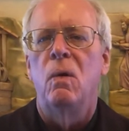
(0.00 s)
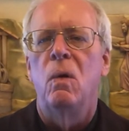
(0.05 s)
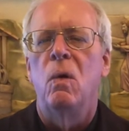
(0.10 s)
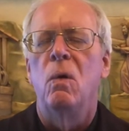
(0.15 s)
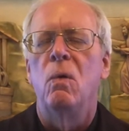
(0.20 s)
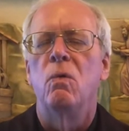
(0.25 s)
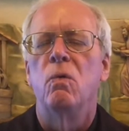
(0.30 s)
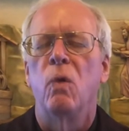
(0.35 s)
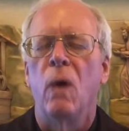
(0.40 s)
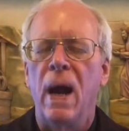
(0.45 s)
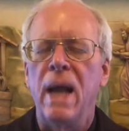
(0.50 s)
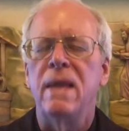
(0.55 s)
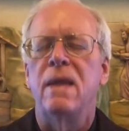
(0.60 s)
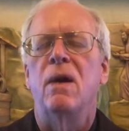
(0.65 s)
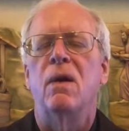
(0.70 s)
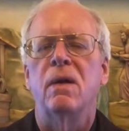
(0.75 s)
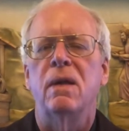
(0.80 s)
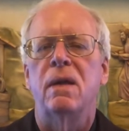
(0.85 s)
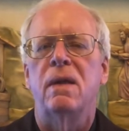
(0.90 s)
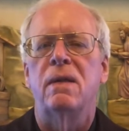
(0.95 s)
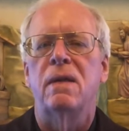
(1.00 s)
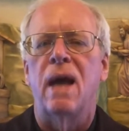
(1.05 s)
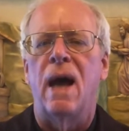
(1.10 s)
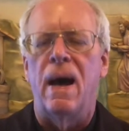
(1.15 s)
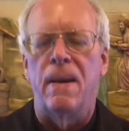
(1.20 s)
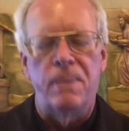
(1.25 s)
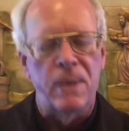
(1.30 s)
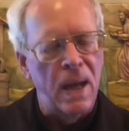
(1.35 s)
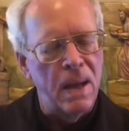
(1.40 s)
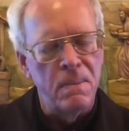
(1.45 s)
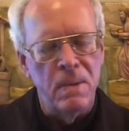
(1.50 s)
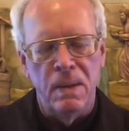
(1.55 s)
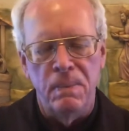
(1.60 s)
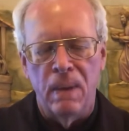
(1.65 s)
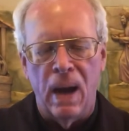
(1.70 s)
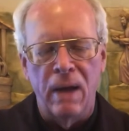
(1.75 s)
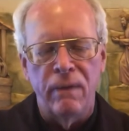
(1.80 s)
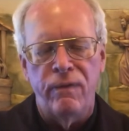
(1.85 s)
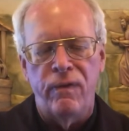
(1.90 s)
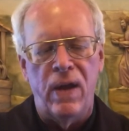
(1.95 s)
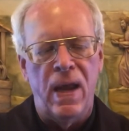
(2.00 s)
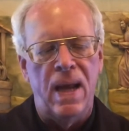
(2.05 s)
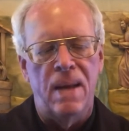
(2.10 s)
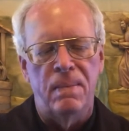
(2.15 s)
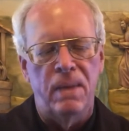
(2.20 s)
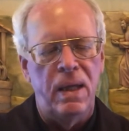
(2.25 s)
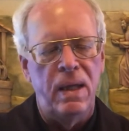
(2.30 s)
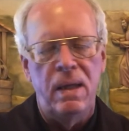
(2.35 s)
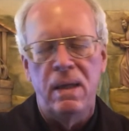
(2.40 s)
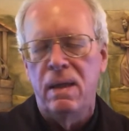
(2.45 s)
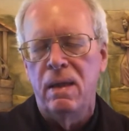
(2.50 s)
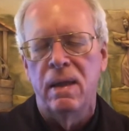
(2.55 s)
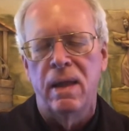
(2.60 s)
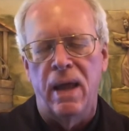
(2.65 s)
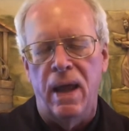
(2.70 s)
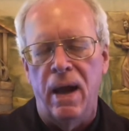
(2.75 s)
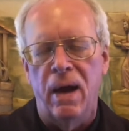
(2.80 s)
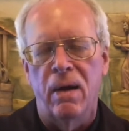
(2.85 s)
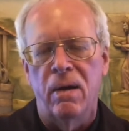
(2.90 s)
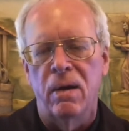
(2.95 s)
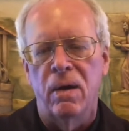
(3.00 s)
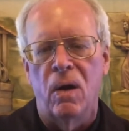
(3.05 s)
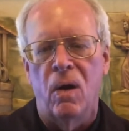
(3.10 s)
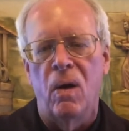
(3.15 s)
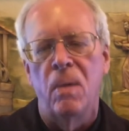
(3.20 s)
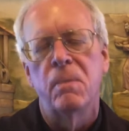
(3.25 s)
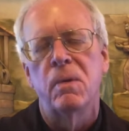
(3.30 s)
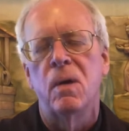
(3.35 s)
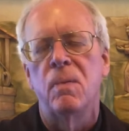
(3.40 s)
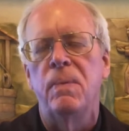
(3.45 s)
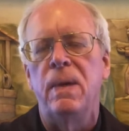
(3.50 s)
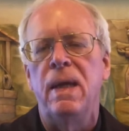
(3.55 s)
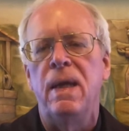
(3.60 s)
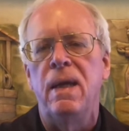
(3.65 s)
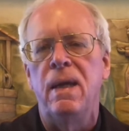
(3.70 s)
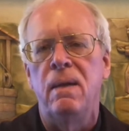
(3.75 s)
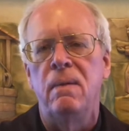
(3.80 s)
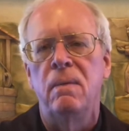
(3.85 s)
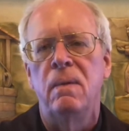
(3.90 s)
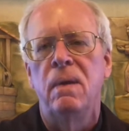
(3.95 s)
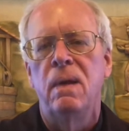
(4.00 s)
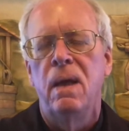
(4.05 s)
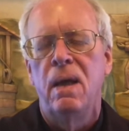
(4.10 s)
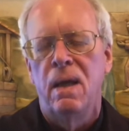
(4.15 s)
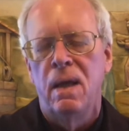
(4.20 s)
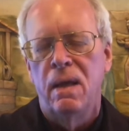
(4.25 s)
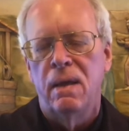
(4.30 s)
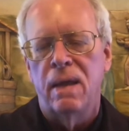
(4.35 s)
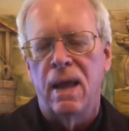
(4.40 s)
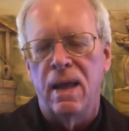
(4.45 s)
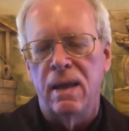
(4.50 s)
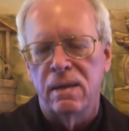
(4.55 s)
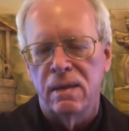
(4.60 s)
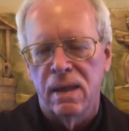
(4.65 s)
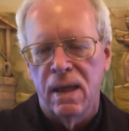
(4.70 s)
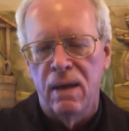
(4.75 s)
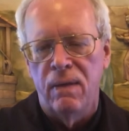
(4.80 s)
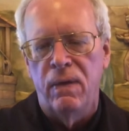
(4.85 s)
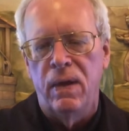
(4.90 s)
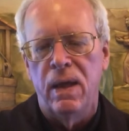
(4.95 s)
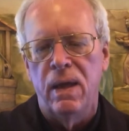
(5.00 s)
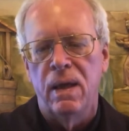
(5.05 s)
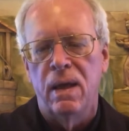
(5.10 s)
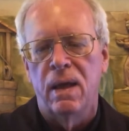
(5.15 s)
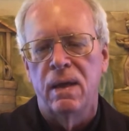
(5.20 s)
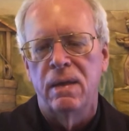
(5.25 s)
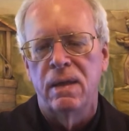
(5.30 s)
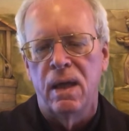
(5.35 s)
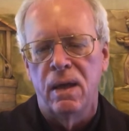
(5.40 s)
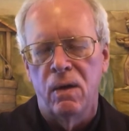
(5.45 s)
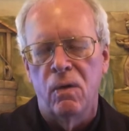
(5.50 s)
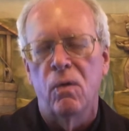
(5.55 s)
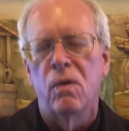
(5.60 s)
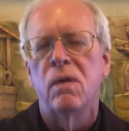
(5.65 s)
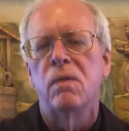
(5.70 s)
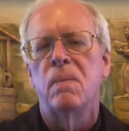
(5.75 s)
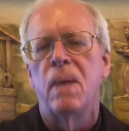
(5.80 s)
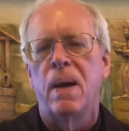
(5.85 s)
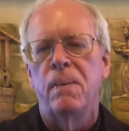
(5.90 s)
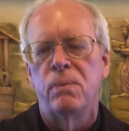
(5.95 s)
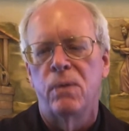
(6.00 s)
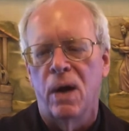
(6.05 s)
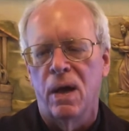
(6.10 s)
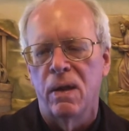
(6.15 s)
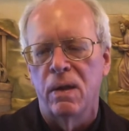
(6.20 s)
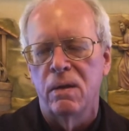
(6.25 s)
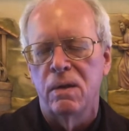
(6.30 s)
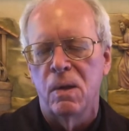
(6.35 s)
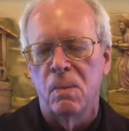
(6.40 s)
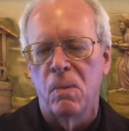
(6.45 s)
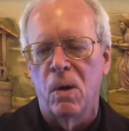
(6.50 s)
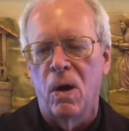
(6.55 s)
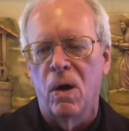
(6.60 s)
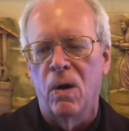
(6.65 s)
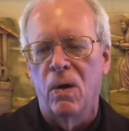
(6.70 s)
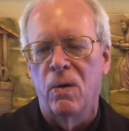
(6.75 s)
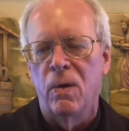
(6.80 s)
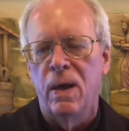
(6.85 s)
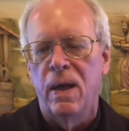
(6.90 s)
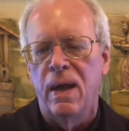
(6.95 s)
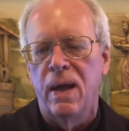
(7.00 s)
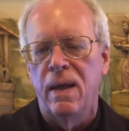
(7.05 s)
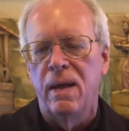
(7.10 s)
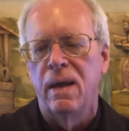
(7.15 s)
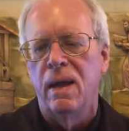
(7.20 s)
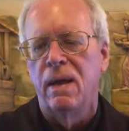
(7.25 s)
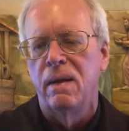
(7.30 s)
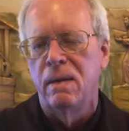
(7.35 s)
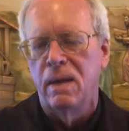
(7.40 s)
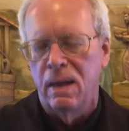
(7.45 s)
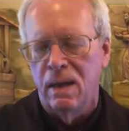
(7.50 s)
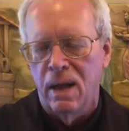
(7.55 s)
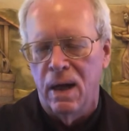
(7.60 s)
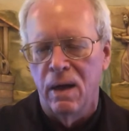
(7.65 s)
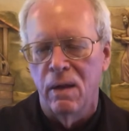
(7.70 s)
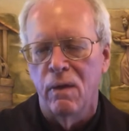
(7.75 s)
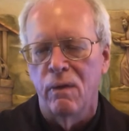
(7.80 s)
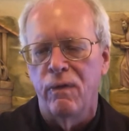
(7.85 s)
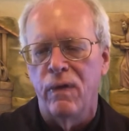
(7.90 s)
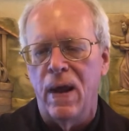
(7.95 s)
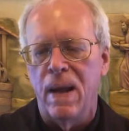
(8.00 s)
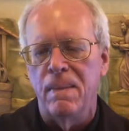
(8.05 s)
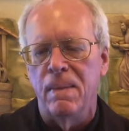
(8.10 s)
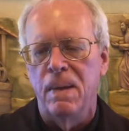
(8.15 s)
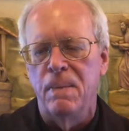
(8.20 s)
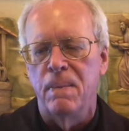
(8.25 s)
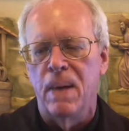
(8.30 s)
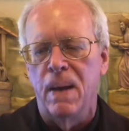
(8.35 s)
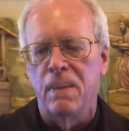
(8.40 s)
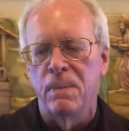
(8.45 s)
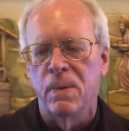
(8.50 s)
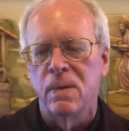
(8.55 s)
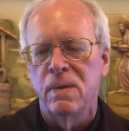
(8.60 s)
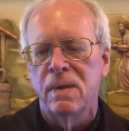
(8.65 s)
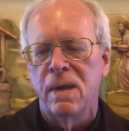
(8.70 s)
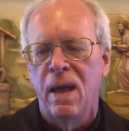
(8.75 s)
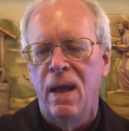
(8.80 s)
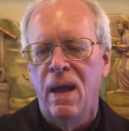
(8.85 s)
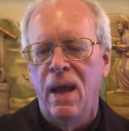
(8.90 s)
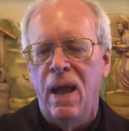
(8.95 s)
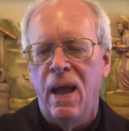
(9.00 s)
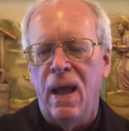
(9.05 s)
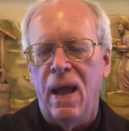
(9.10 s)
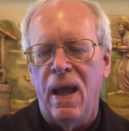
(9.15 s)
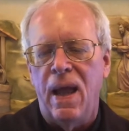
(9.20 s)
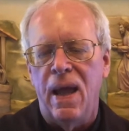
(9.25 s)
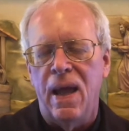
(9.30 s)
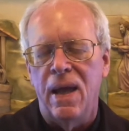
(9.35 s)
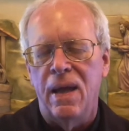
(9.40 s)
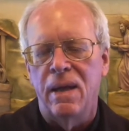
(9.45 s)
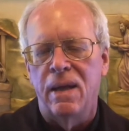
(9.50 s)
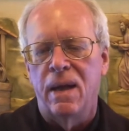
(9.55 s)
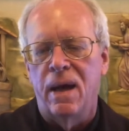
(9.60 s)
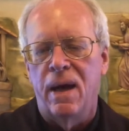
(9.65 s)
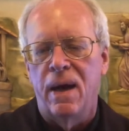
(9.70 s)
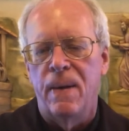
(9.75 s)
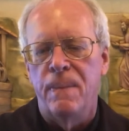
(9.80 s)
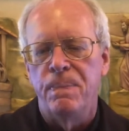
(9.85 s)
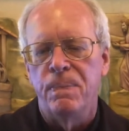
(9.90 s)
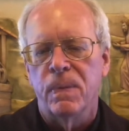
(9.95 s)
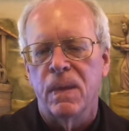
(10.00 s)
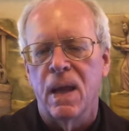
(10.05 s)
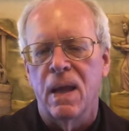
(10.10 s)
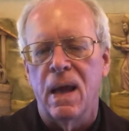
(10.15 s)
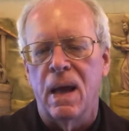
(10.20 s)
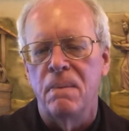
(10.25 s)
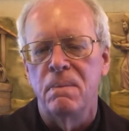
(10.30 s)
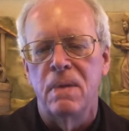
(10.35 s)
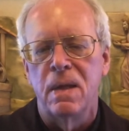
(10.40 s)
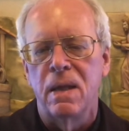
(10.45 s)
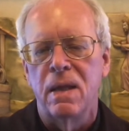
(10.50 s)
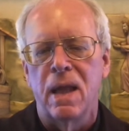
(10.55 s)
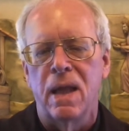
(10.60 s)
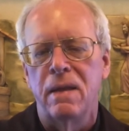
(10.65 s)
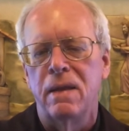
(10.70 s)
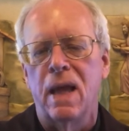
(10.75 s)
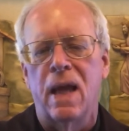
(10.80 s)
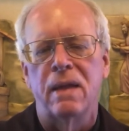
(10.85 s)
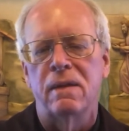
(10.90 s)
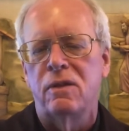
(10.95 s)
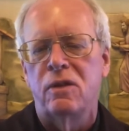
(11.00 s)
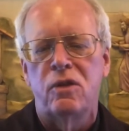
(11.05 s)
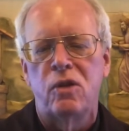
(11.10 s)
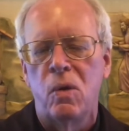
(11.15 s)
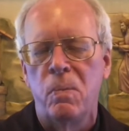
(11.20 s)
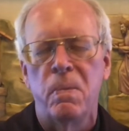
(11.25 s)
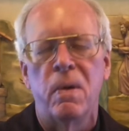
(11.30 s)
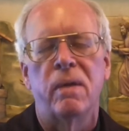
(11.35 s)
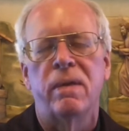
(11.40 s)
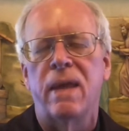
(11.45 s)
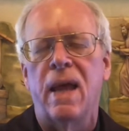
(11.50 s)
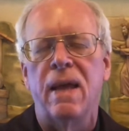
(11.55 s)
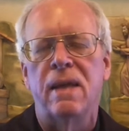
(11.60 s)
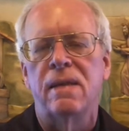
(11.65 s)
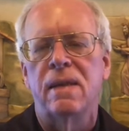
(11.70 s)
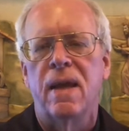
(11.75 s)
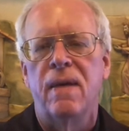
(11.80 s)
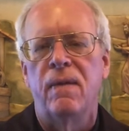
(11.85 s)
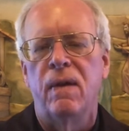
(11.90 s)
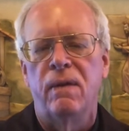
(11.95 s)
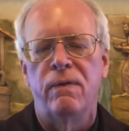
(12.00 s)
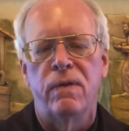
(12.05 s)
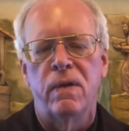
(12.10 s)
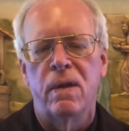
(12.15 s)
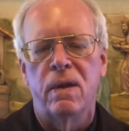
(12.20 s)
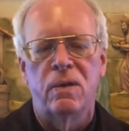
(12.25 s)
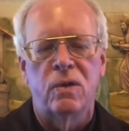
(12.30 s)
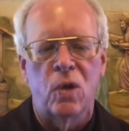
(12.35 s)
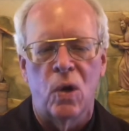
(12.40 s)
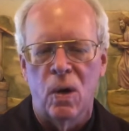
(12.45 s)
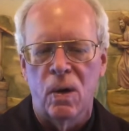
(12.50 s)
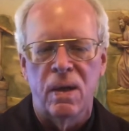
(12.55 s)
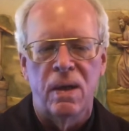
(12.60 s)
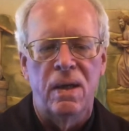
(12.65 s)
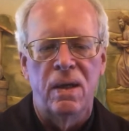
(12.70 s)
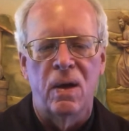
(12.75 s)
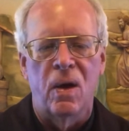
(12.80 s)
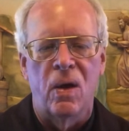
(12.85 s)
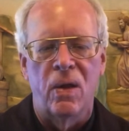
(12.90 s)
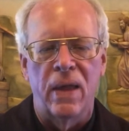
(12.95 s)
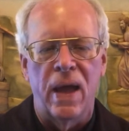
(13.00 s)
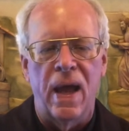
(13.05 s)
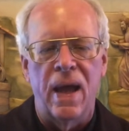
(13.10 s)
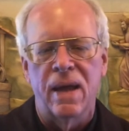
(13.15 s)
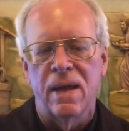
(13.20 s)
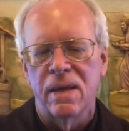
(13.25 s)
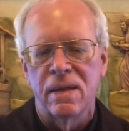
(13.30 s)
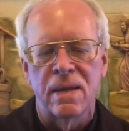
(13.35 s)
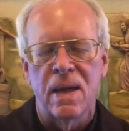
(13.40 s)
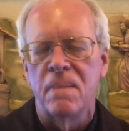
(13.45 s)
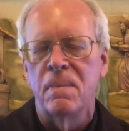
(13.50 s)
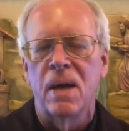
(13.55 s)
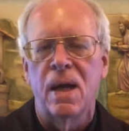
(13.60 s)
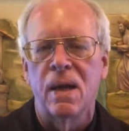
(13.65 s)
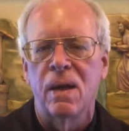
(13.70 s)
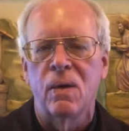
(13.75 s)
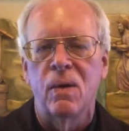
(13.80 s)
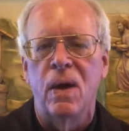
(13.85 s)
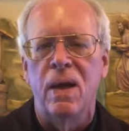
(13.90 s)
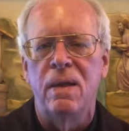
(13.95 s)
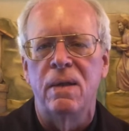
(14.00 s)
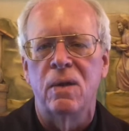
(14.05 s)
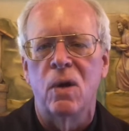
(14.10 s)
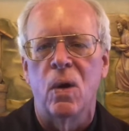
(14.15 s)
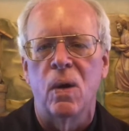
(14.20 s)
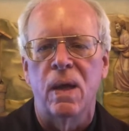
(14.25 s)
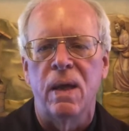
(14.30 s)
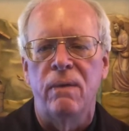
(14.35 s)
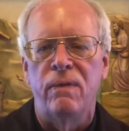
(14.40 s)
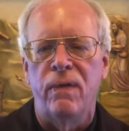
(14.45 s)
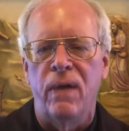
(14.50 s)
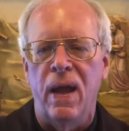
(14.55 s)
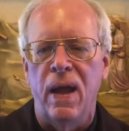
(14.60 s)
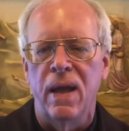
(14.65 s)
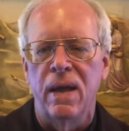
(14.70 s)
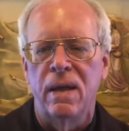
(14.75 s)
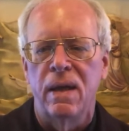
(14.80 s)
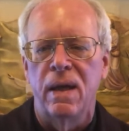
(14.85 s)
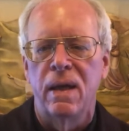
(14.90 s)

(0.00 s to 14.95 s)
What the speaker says: right there at the top, I mean, my family there at all, I'm going to be eating Thanksgiving dinner with my brother tomorrow and other family members. And I'm not super Thanksgiving for the turkey and all that, because I'm not a great turkey fan.